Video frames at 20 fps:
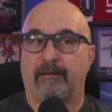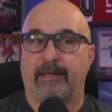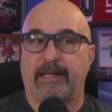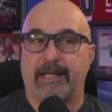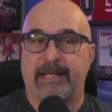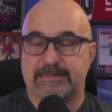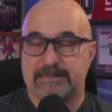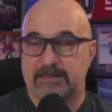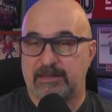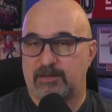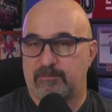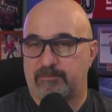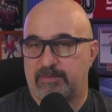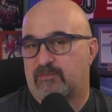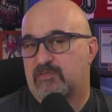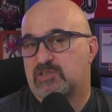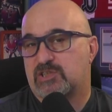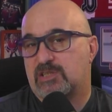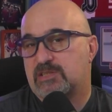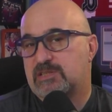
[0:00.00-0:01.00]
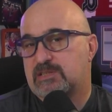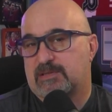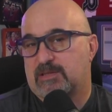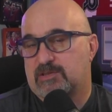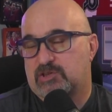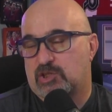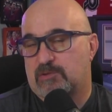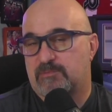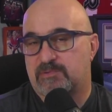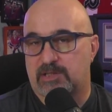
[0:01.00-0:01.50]
It's a little bit of a
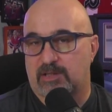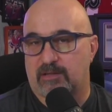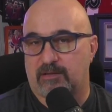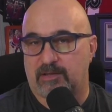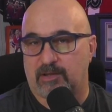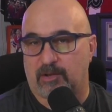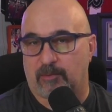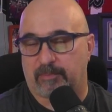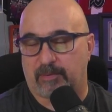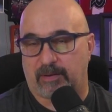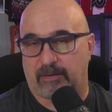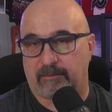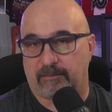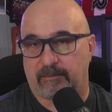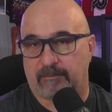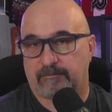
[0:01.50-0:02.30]
jump start on their part.